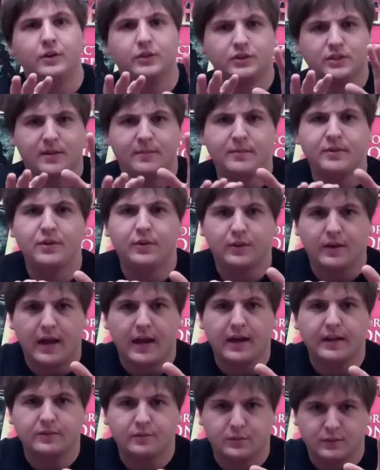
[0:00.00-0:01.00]
some of you
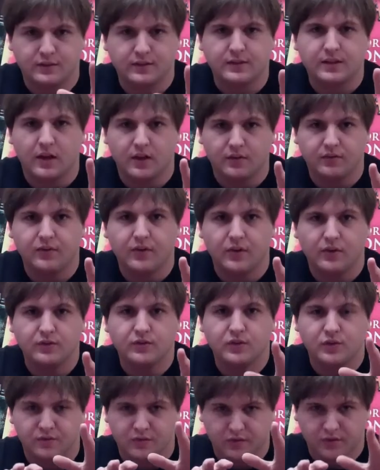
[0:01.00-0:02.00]
guys with cell
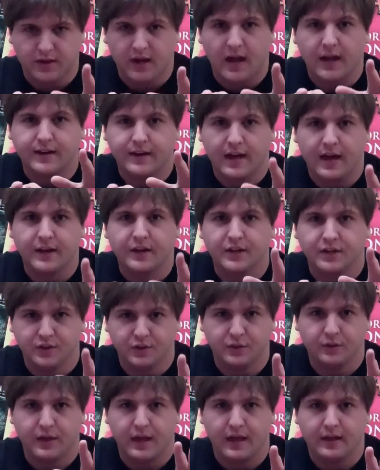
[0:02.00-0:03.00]
phones, you've forgotten how to
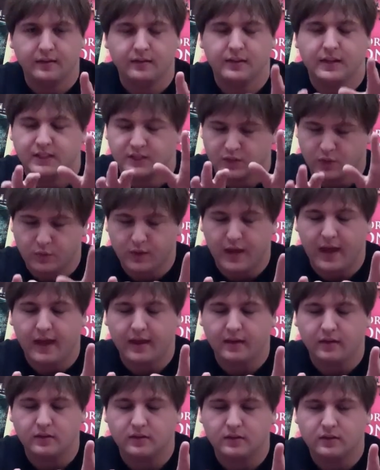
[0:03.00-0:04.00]
do that. It's
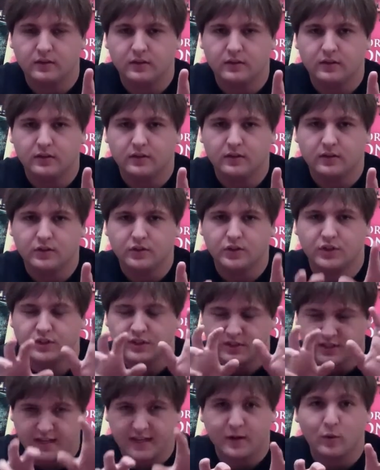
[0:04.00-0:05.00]
okay,
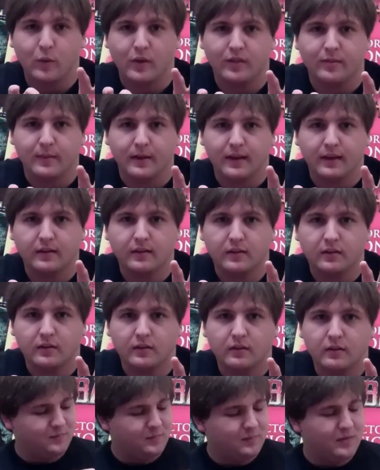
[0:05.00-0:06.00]
just stick with me.
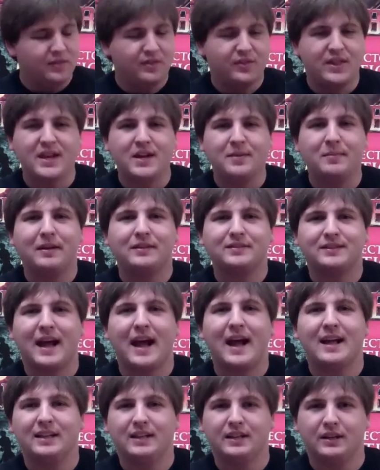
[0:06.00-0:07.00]
Think about
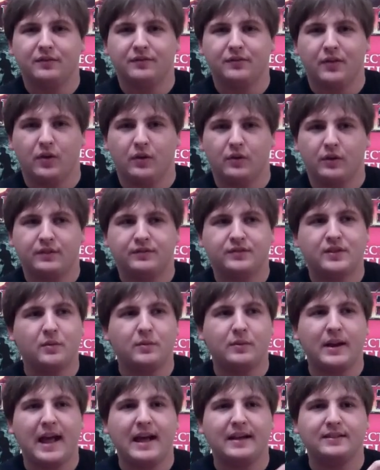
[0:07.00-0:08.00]
dialing a phone. If
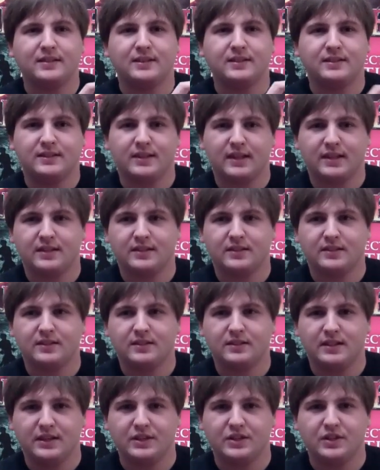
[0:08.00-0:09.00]
someone has a
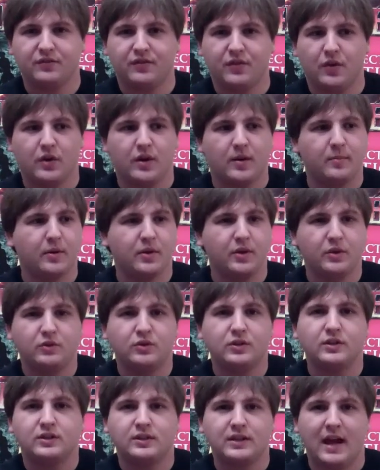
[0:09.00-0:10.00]
6-digit phone number, you
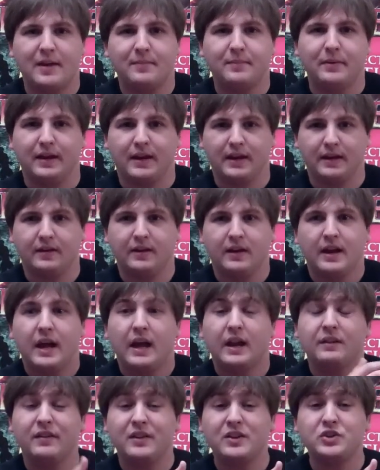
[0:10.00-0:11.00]
just type it in.
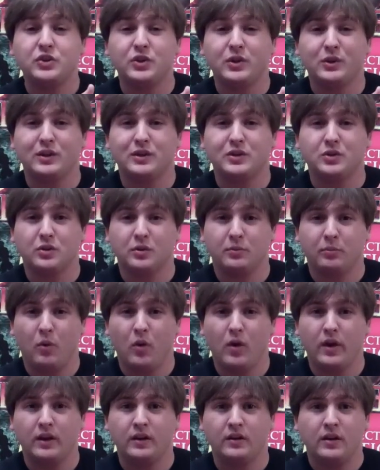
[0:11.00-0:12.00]
And eventually you get to the
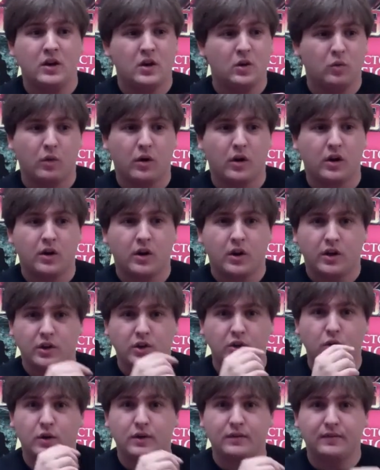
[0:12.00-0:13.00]
point where
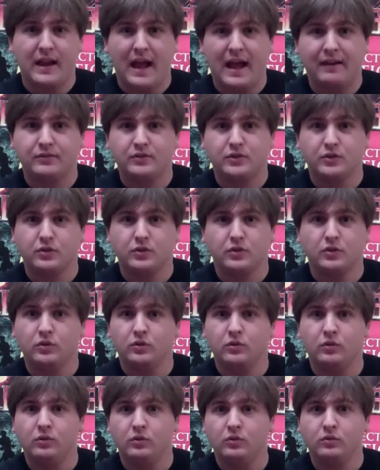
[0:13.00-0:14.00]
you don't even have
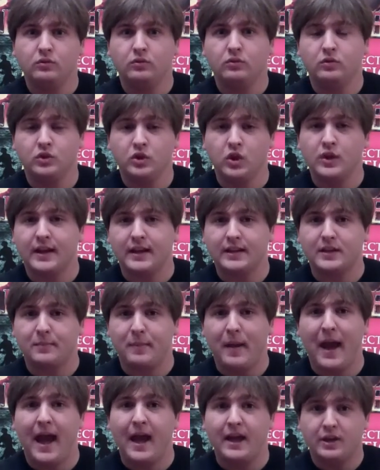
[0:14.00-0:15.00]
to look at the
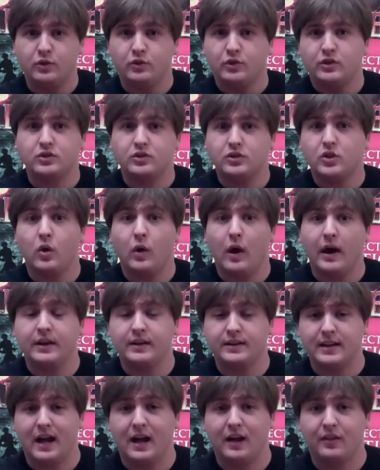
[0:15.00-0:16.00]
pad, you just know how
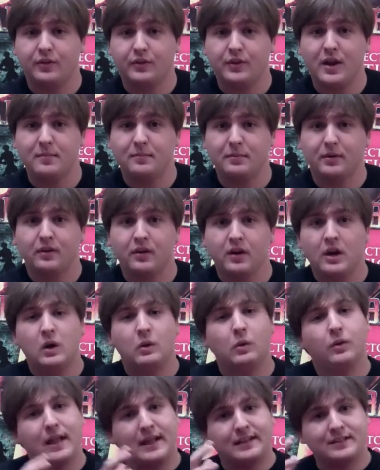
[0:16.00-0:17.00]
to dial their number.
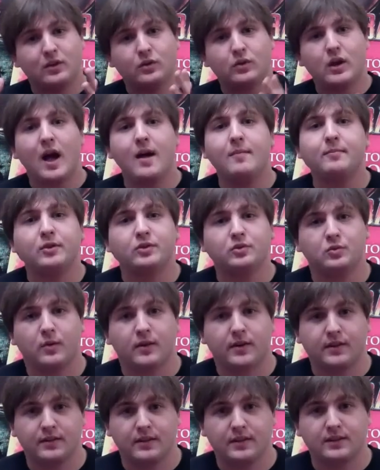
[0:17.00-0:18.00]
Well, that's how combos
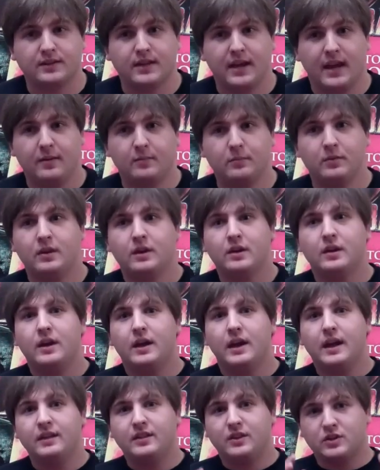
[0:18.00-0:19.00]
work in this game.
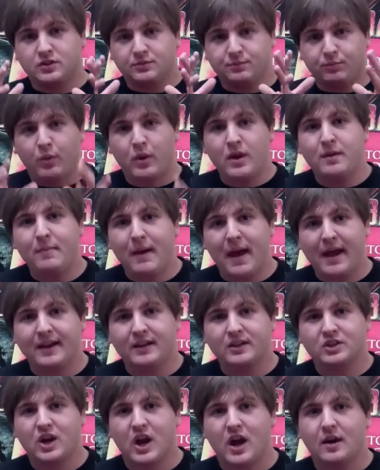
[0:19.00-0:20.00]
There's
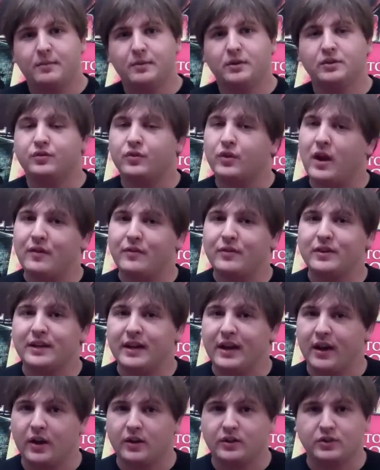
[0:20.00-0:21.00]
pre-packaged combos for every
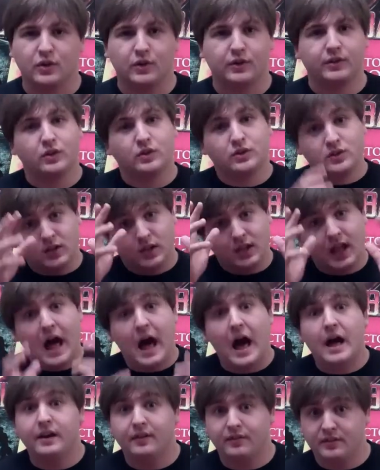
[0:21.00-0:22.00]
character, and there's a
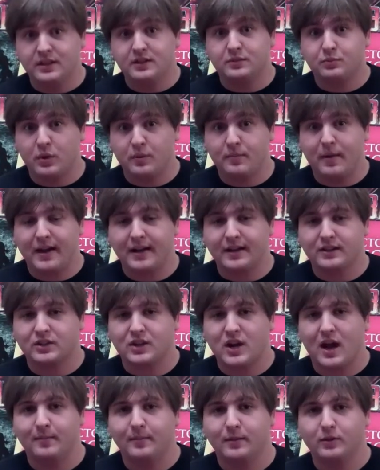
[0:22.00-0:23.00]
lot of these pre-packaged
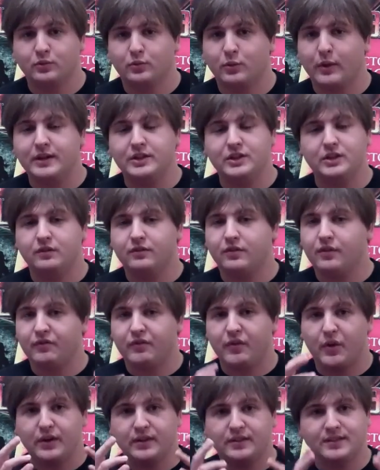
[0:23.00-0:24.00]
combos, ranging from
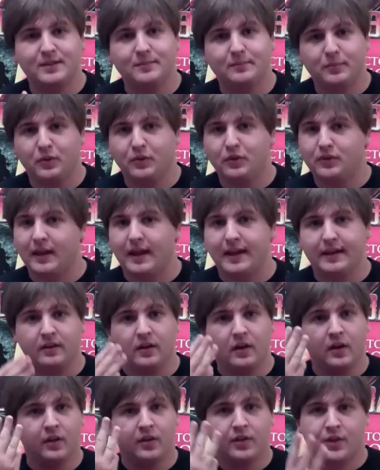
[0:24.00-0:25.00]
very simple, like
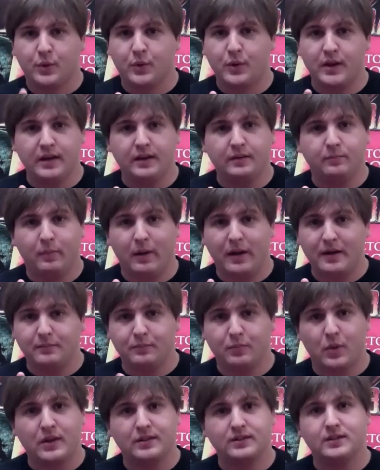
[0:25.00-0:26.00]
3
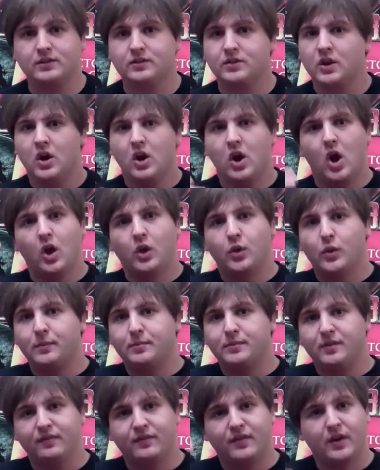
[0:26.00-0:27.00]
button presses, all the way
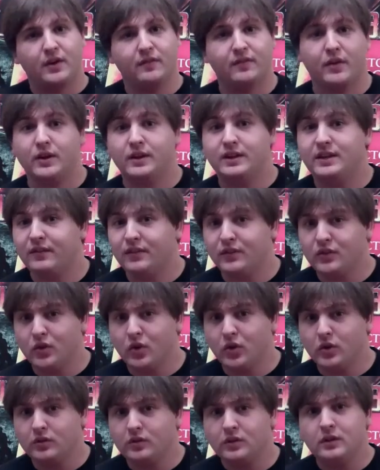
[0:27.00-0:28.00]
up to very, very
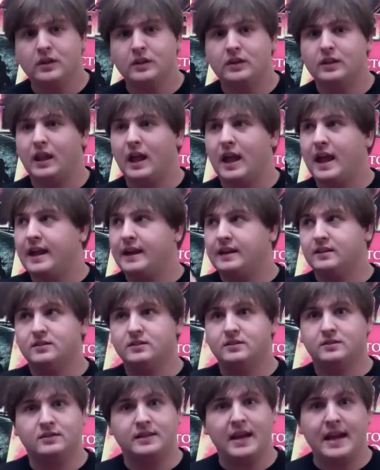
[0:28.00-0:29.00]
difficult, like
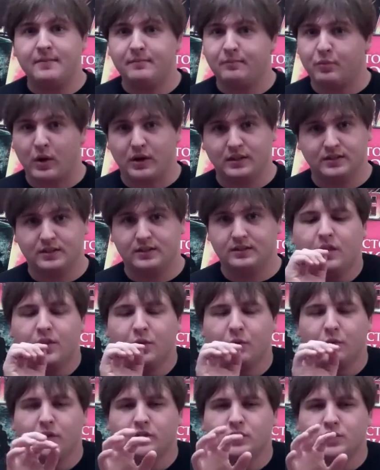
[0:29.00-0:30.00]
10 presses.
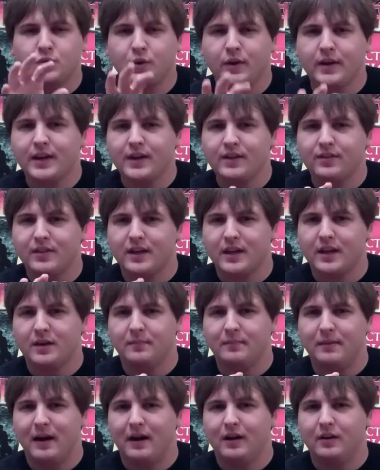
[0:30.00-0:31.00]
The real tricky thing
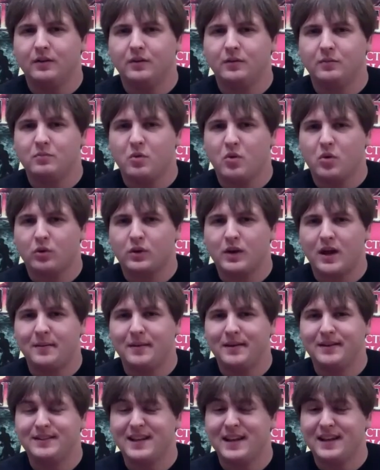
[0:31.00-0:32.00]
about Mortal
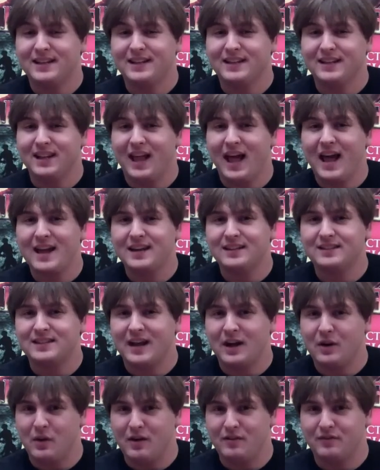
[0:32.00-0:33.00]
Kombat Deadly Alliance,
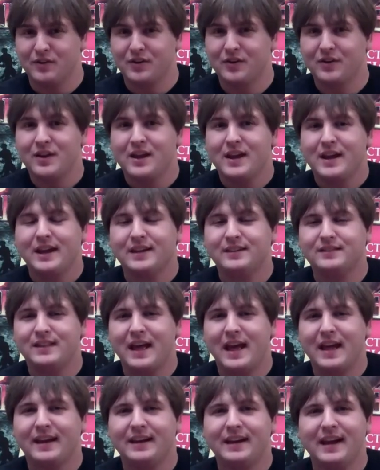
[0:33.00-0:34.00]
however, is
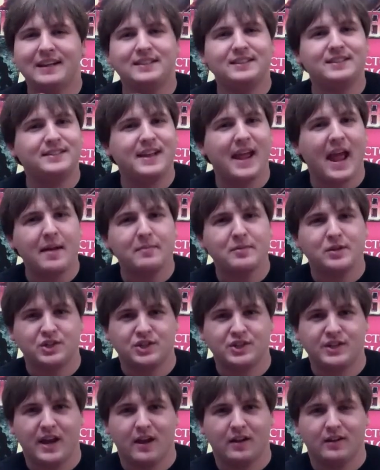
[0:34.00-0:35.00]
that it has damage
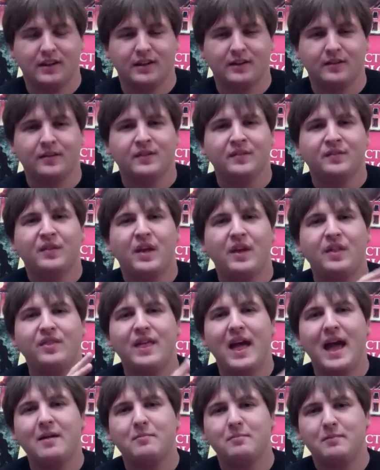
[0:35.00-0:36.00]
scaling. And
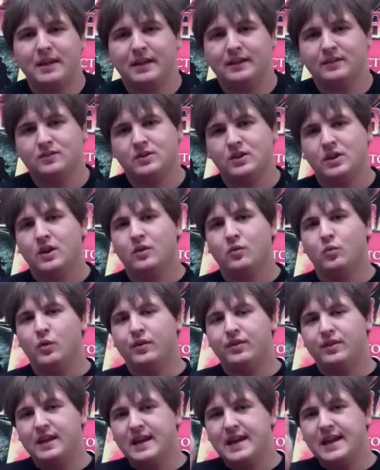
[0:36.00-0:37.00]
that means
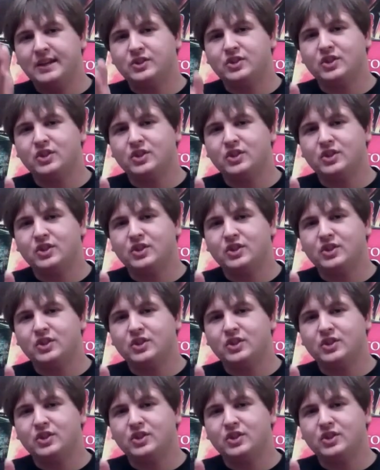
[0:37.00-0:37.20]
with each